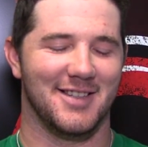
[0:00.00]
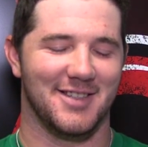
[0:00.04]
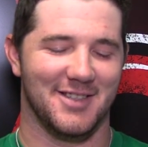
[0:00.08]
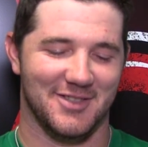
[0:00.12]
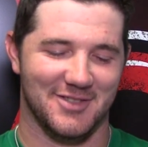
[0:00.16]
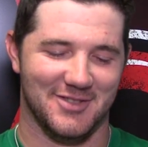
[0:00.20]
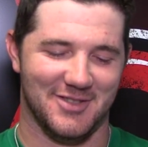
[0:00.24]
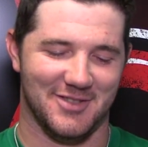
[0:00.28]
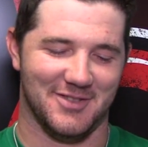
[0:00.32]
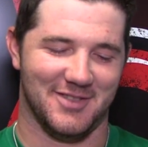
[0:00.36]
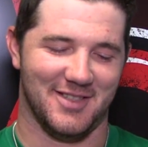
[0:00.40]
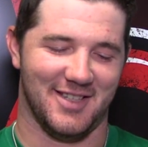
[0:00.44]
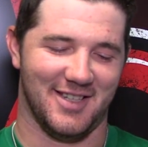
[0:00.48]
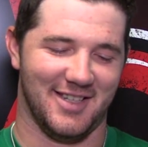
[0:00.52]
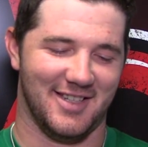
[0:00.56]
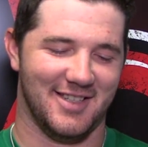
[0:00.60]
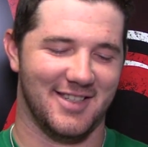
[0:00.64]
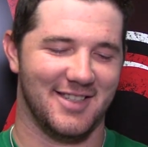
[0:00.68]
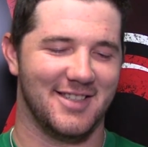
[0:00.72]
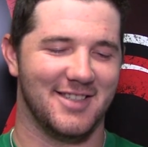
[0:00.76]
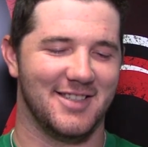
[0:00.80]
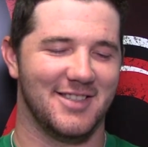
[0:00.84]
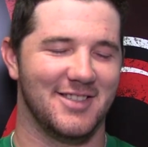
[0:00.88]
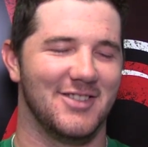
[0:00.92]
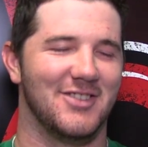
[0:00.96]
So I was like,
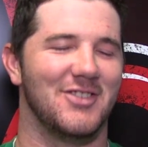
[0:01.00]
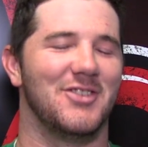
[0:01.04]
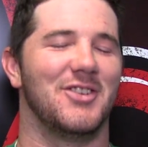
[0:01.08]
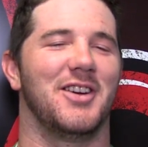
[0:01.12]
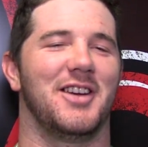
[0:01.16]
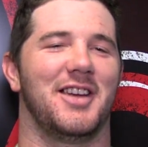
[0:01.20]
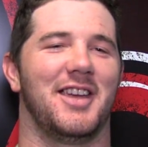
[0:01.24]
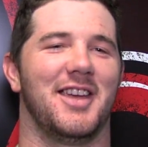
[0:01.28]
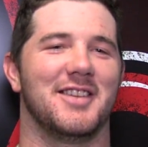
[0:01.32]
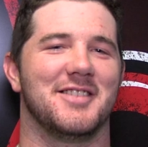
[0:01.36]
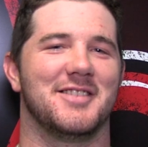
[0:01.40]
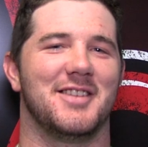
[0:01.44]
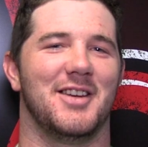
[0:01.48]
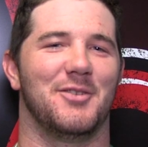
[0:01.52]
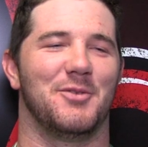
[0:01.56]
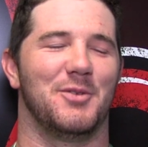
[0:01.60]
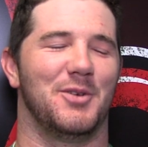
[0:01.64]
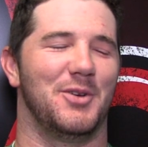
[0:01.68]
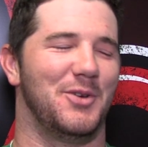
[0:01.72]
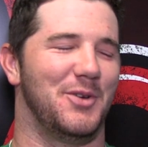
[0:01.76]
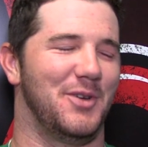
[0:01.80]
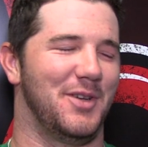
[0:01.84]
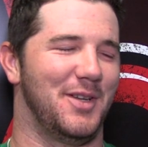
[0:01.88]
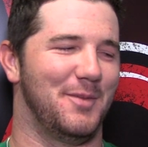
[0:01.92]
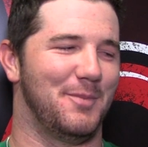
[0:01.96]
well, I guess that
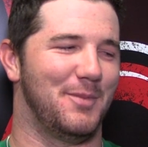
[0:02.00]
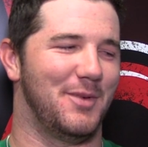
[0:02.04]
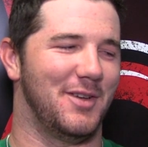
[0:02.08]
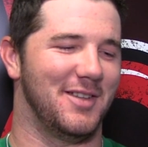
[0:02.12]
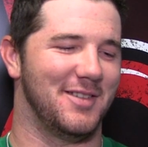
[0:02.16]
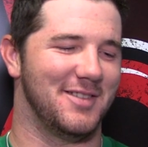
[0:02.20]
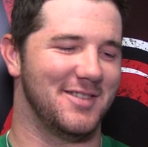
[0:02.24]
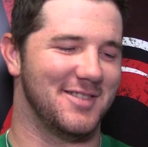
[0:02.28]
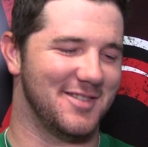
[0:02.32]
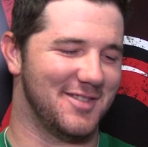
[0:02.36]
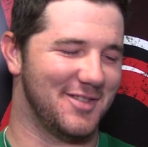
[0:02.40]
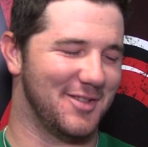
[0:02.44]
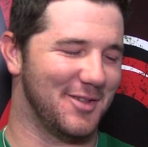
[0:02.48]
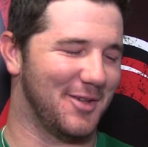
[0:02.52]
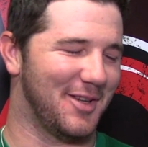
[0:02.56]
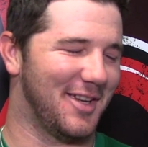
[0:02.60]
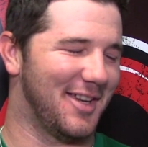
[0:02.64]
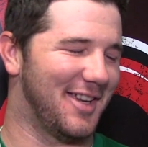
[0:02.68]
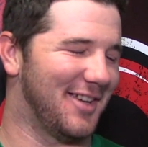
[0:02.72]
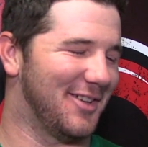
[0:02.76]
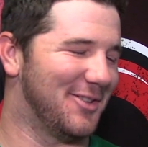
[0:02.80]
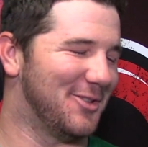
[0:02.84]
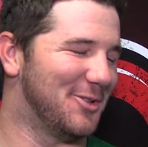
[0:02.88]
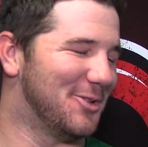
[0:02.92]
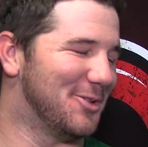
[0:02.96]
ruined it, but still
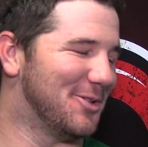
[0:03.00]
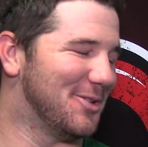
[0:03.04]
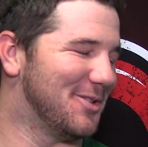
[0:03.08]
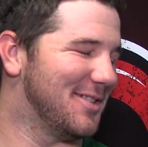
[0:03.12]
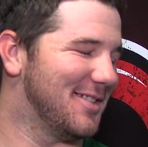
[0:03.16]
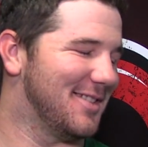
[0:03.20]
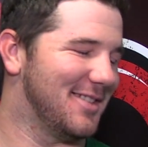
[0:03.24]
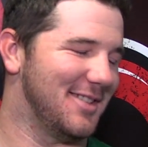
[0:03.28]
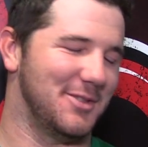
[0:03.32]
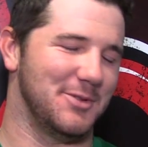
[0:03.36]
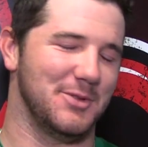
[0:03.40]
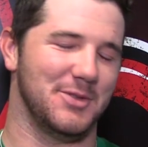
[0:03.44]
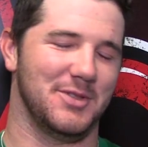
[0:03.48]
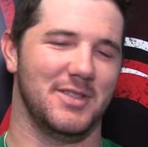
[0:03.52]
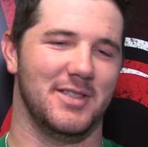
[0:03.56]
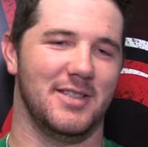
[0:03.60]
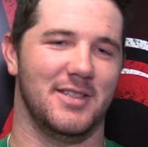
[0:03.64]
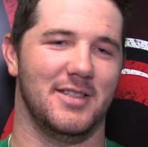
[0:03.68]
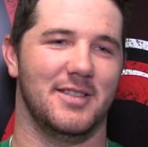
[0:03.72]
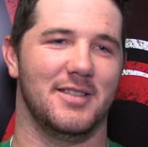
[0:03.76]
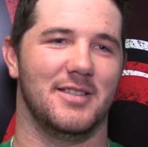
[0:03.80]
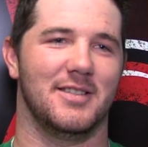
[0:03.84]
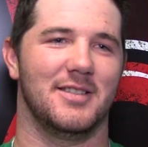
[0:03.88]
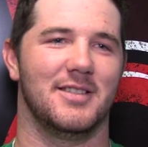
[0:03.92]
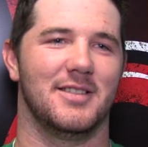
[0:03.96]
kind of cool. It was
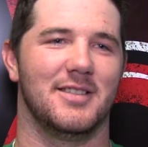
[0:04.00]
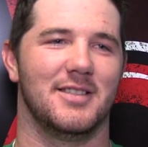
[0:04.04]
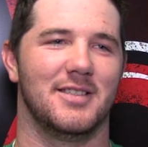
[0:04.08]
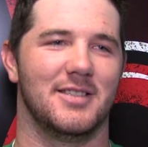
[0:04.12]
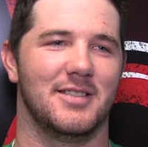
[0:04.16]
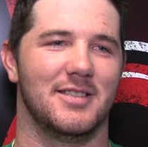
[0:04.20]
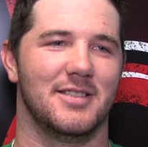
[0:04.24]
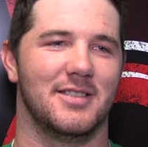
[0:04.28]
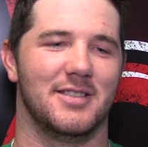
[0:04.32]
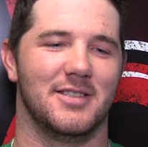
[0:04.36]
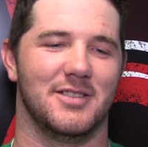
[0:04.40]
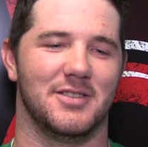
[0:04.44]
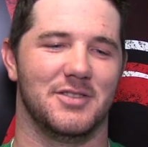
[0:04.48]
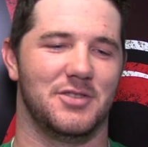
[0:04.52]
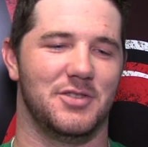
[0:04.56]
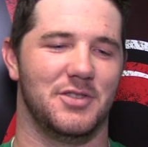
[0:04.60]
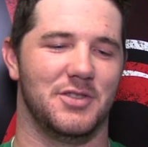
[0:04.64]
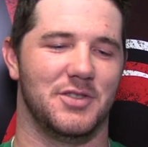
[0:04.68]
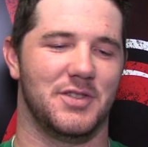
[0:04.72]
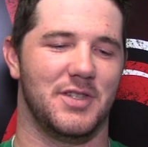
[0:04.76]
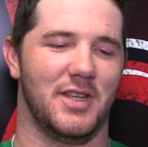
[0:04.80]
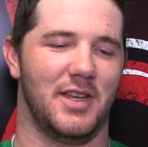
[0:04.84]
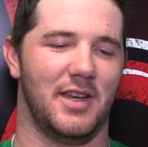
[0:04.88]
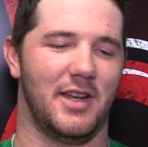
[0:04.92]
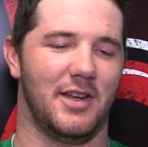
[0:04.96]

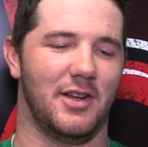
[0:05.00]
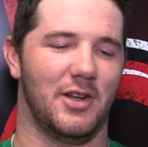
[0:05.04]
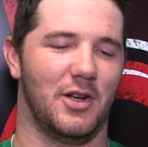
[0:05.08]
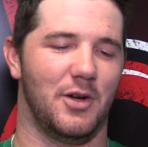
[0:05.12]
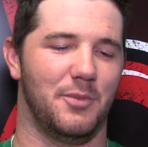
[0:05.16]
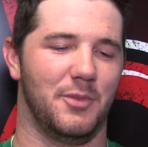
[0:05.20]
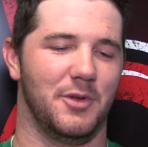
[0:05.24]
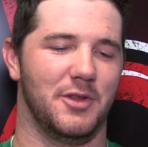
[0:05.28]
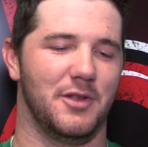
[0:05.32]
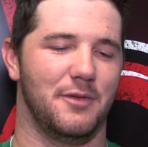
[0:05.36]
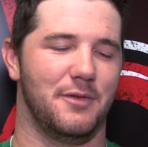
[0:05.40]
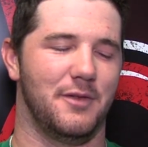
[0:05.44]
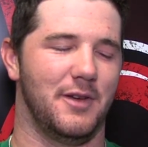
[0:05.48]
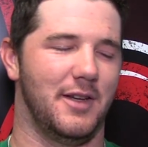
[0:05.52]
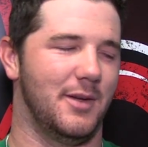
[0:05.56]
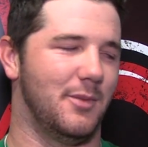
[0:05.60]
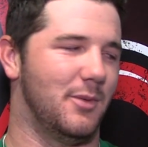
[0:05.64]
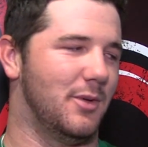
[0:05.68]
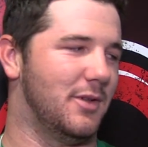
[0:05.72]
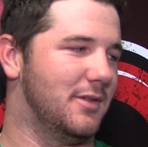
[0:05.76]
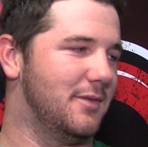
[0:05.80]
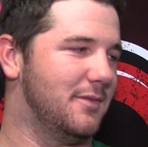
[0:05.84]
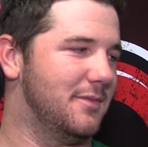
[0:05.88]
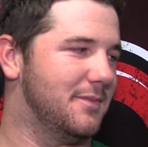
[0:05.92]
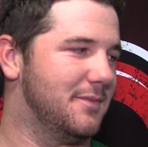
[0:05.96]
just sitting at home with the family.